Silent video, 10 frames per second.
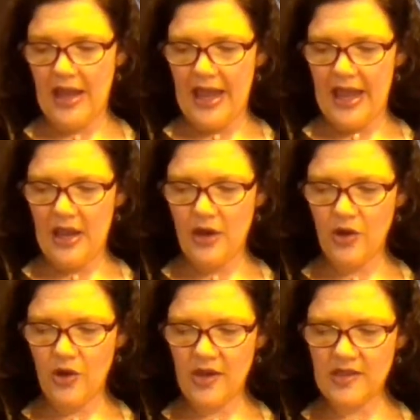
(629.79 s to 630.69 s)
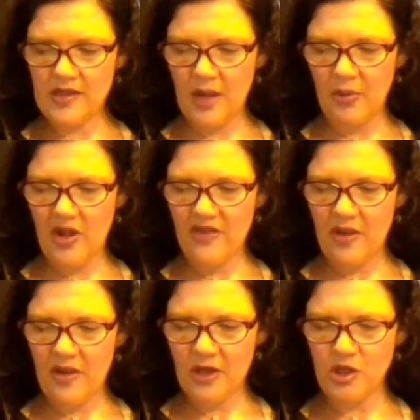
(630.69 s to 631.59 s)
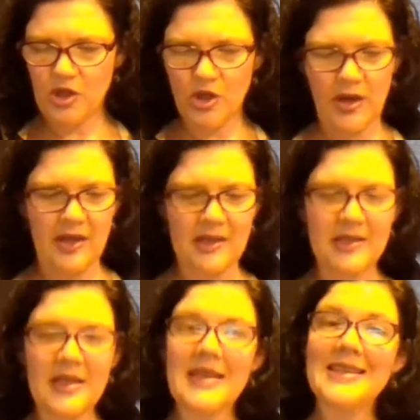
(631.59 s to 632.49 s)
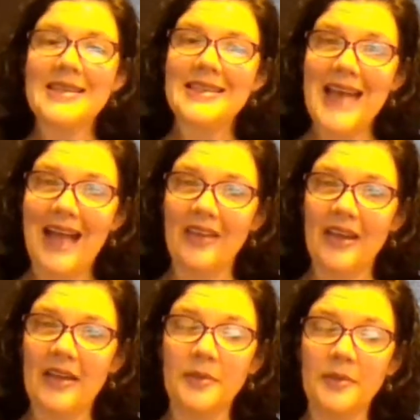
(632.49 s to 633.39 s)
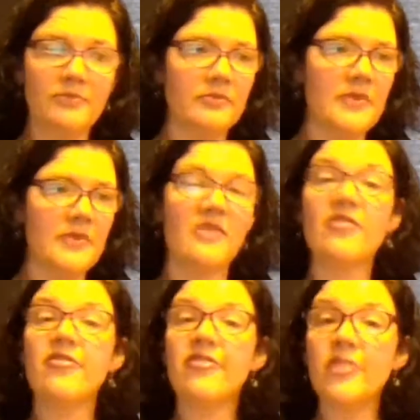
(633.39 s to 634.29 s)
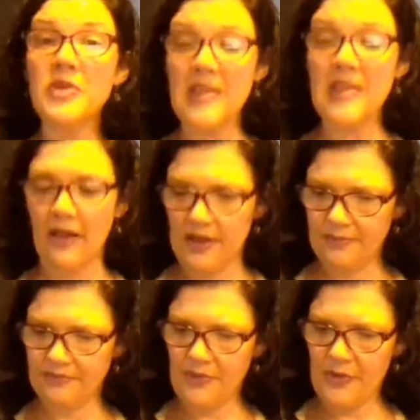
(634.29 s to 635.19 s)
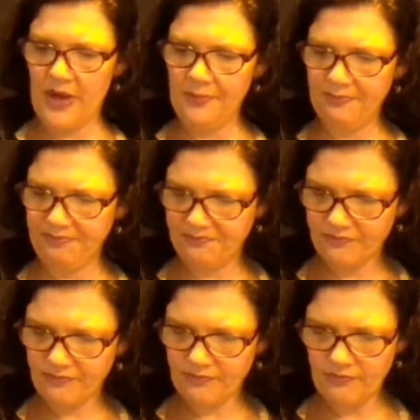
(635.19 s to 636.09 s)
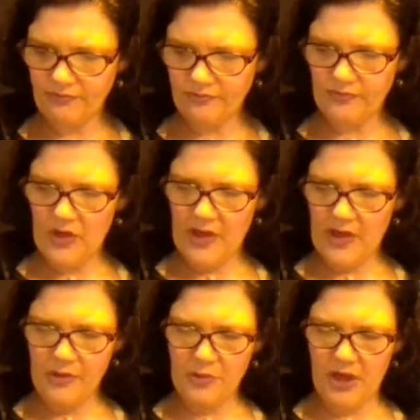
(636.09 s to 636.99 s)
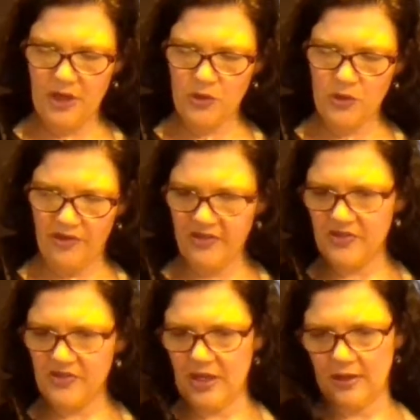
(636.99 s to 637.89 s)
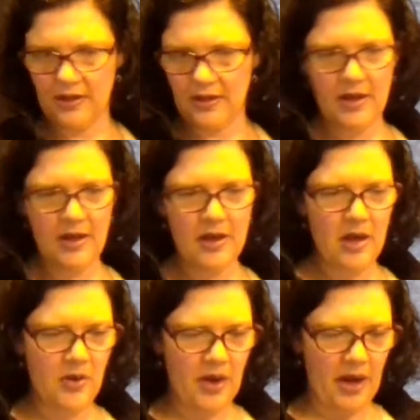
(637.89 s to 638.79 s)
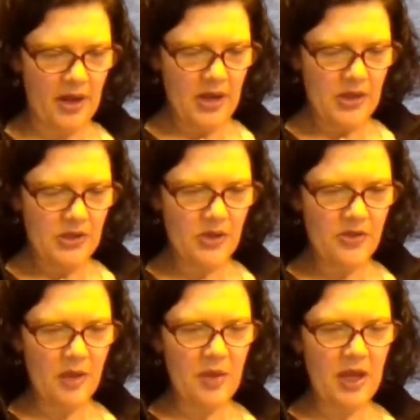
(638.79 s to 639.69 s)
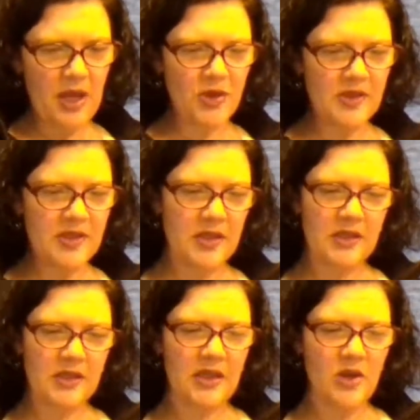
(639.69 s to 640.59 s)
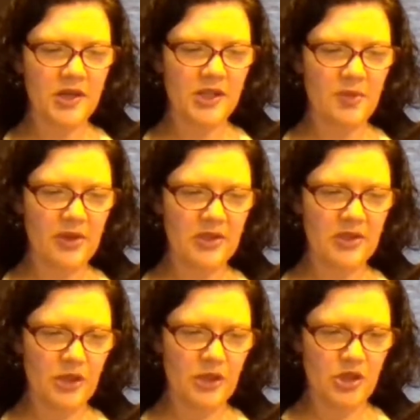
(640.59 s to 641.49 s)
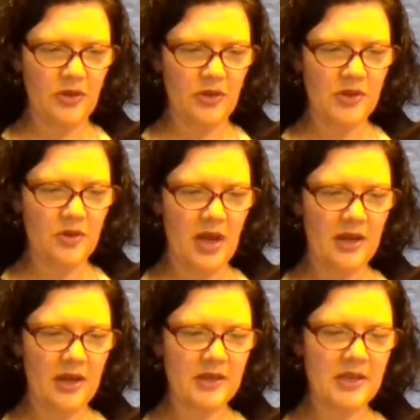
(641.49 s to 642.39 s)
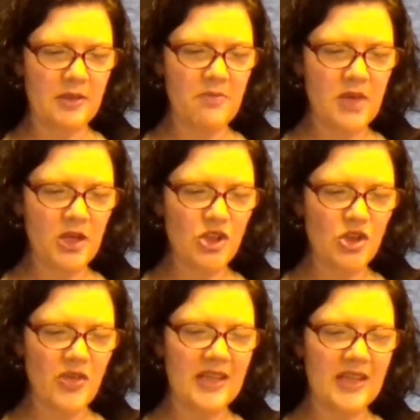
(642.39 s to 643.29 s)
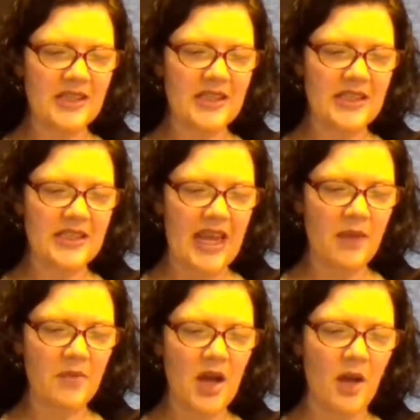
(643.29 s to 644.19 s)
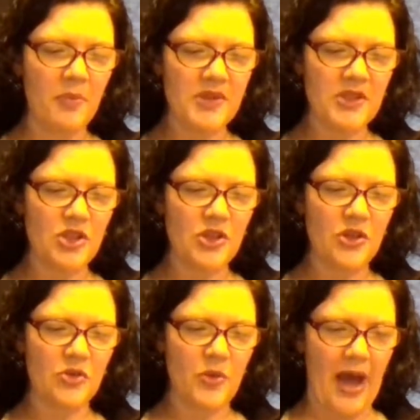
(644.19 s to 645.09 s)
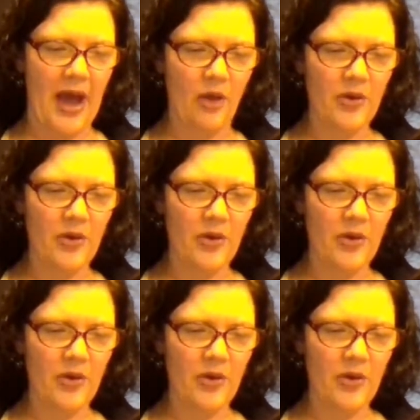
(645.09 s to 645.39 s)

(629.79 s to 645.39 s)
A good example of a mixture is salad, even fruit salad. Okay, that was page 115. Okay, so then page 116 talks about solutions. Okay, and it says a mixture that has the same composition throughout